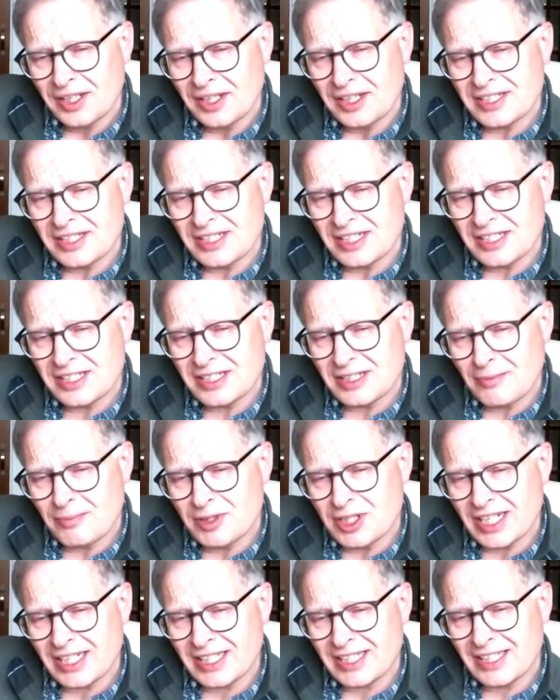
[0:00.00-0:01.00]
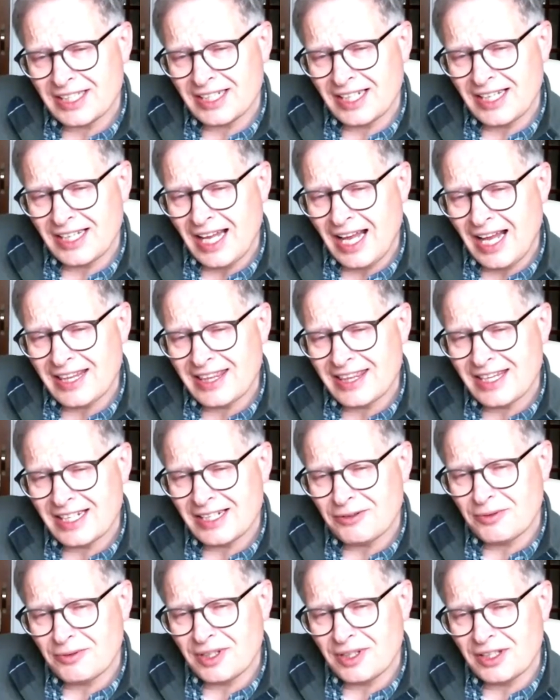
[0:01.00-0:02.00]
there's a subject that I
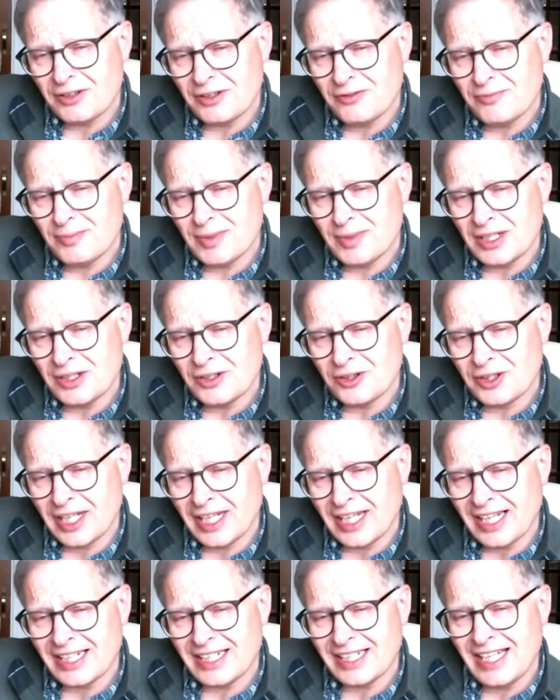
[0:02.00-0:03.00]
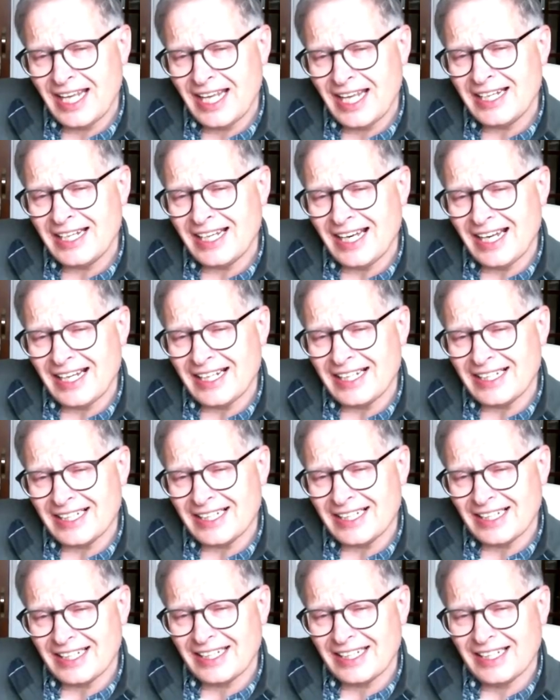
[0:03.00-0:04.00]
think you've been looking at again
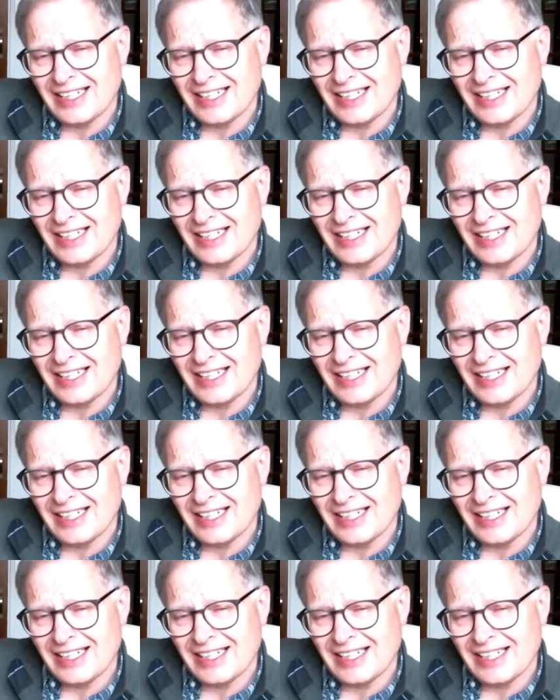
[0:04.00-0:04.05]
lately,